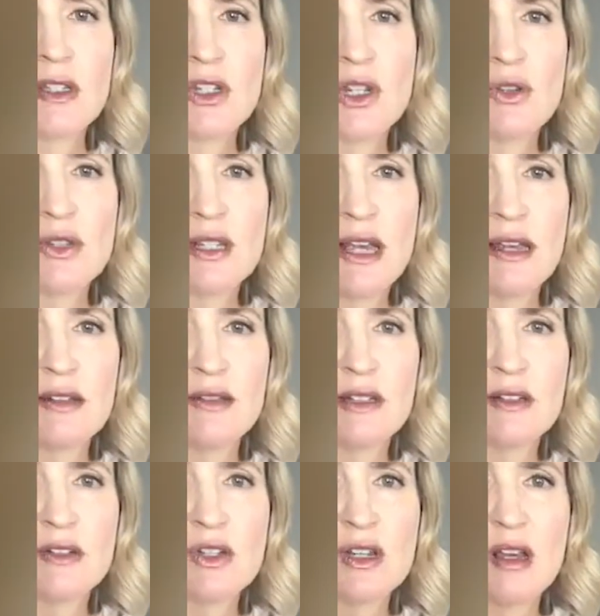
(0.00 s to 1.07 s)
juice out of
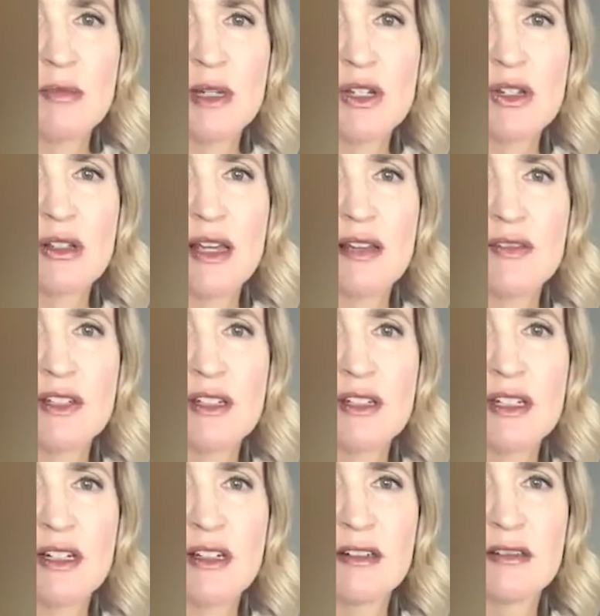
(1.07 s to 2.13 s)
it. There's not much left in
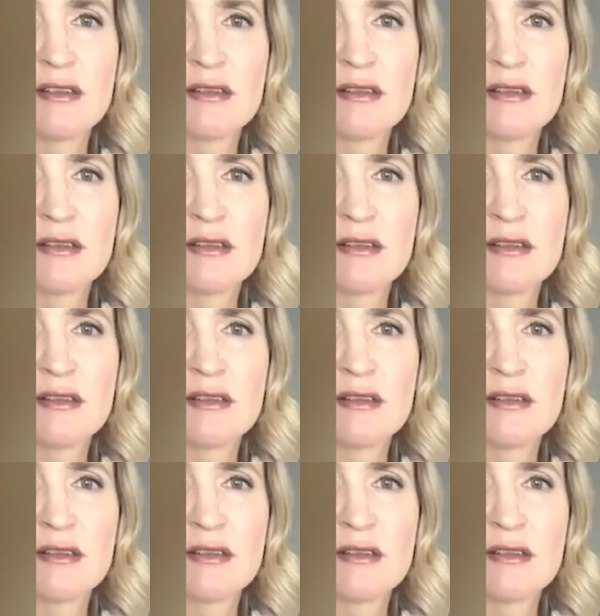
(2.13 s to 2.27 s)
here